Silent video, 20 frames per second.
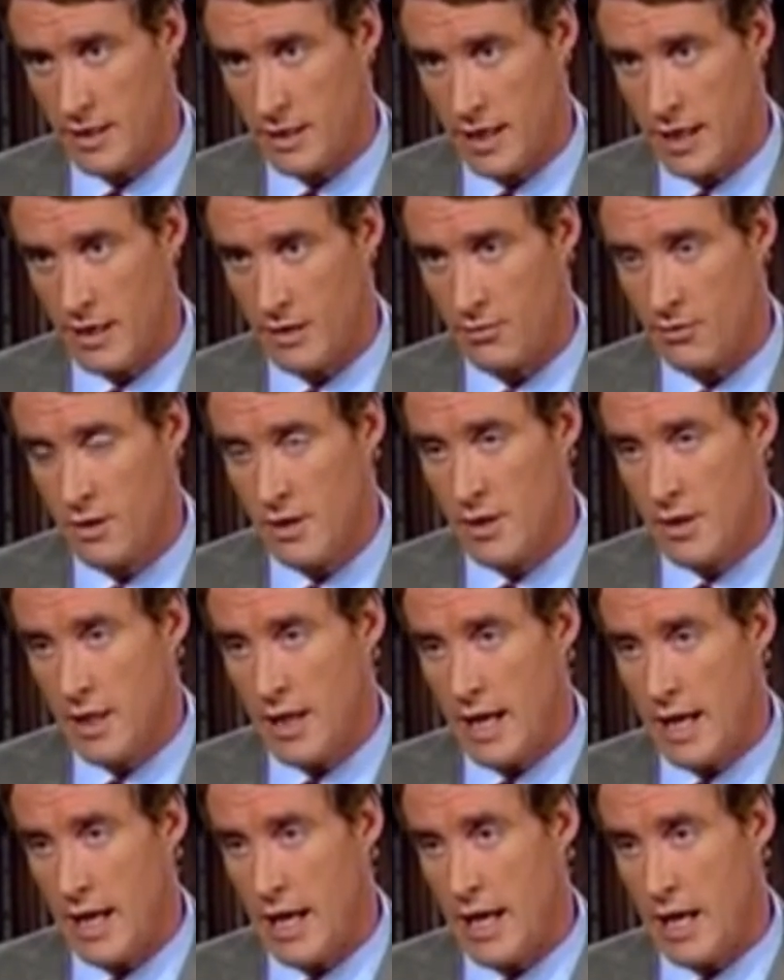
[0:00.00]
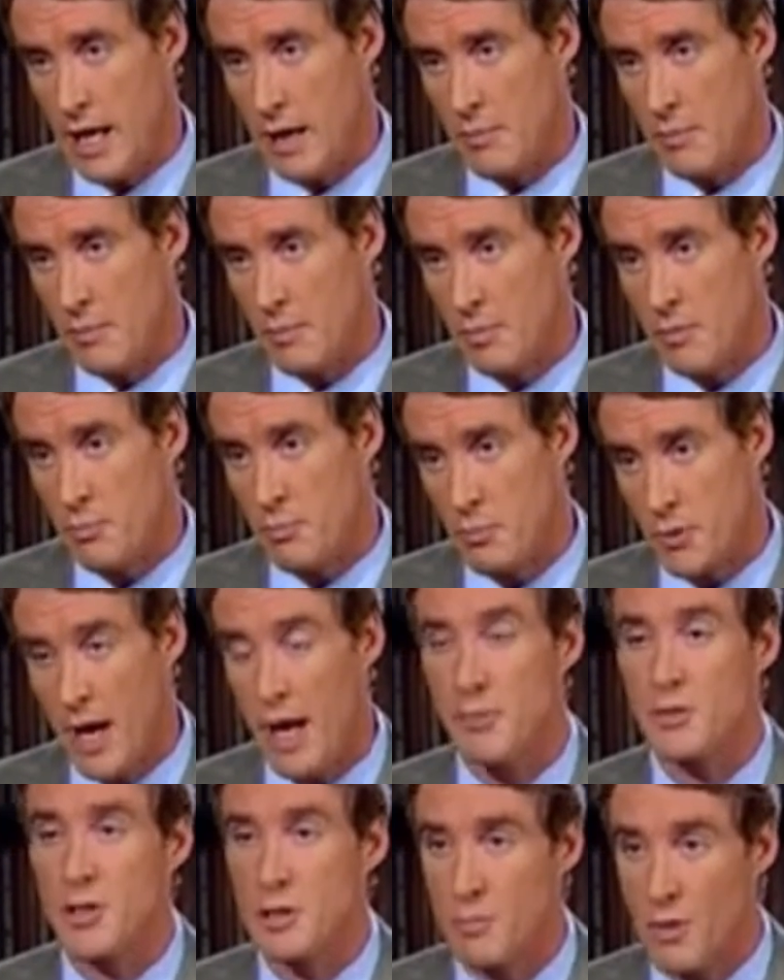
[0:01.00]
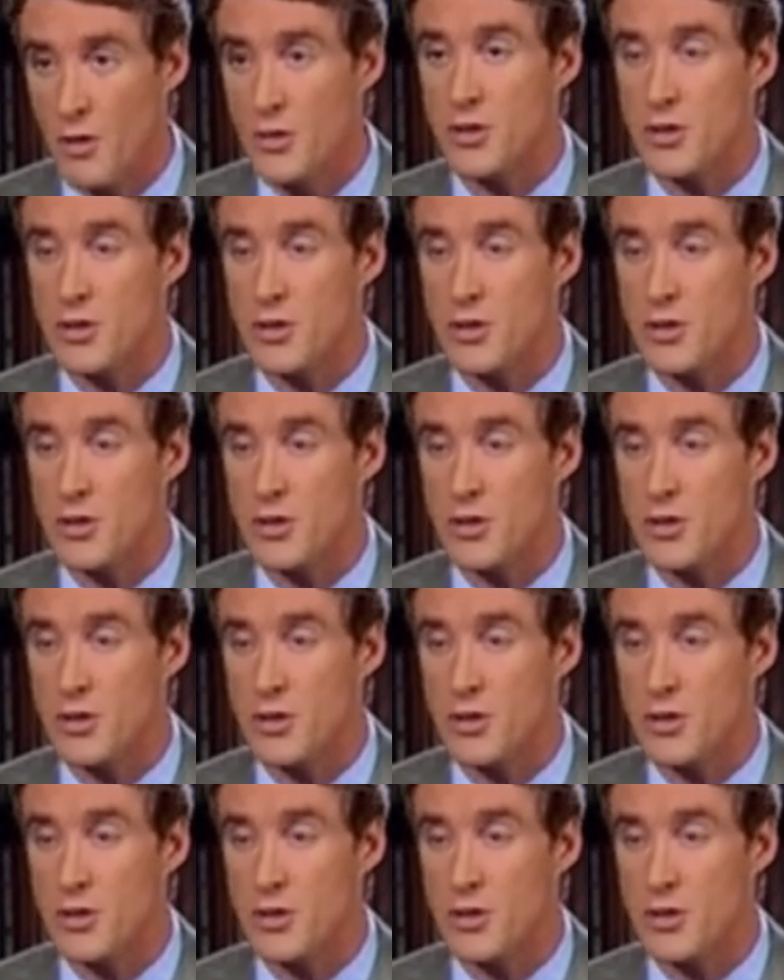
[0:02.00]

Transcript: and he would have raised and controlled